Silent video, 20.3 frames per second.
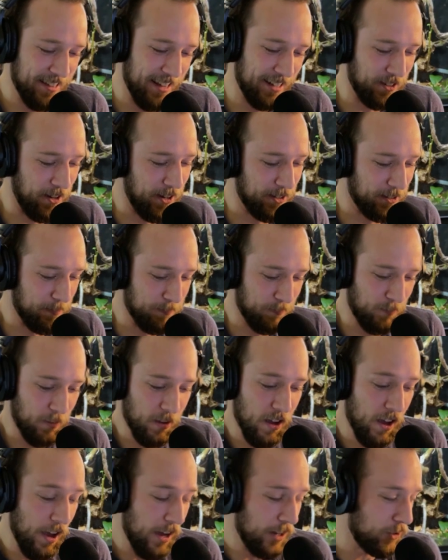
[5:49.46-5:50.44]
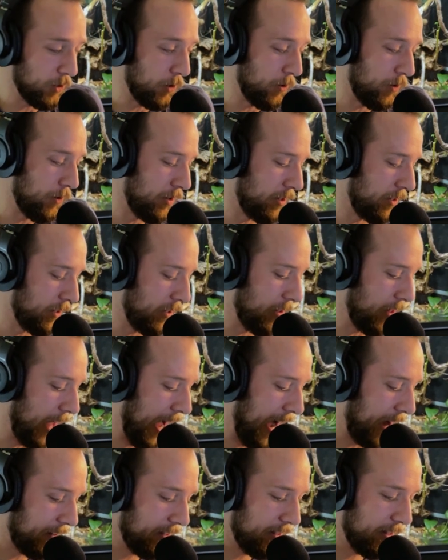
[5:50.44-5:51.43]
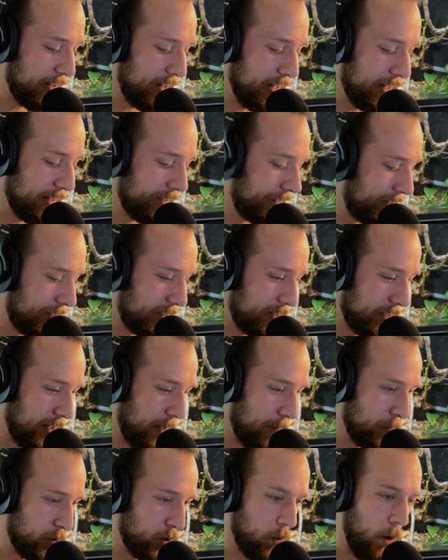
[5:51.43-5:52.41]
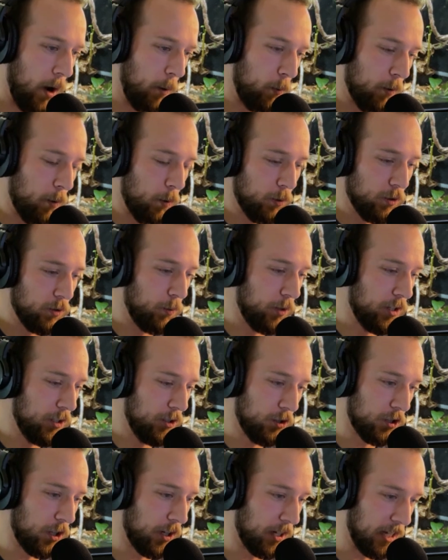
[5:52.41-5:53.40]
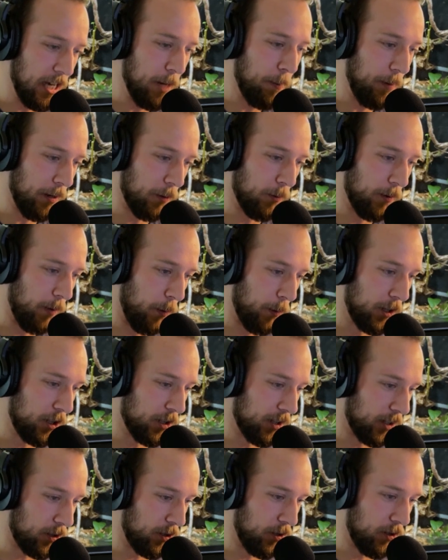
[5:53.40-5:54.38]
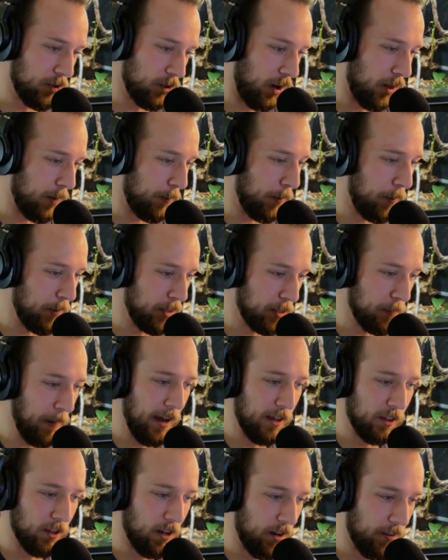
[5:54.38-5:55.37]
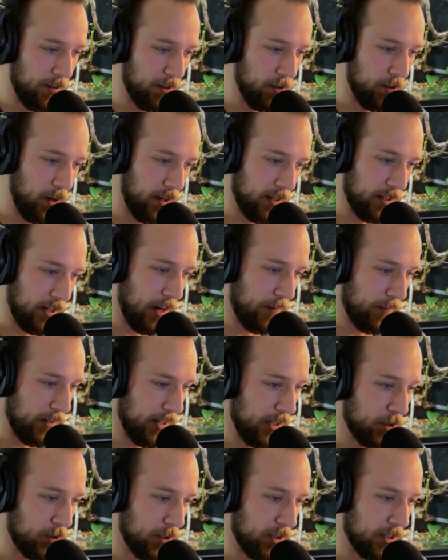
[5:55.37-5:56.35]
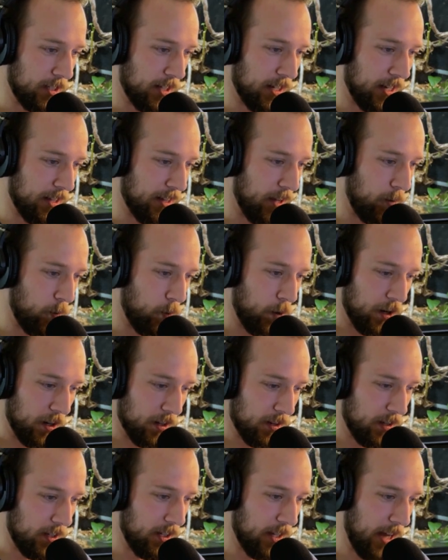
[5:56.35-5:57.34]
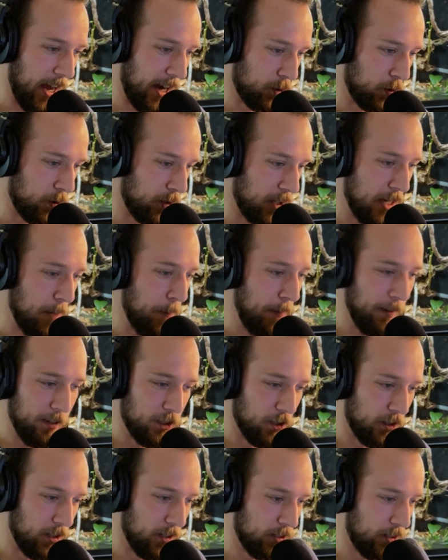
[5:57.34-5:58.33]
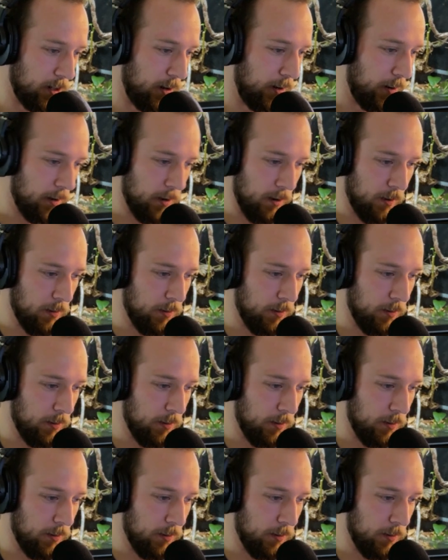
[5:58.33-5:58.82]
That's awesome. So how did this, so what did you start keeping originally? So you saw the Burmese python and you got kind of interested, and then where did the actual keeping journey start?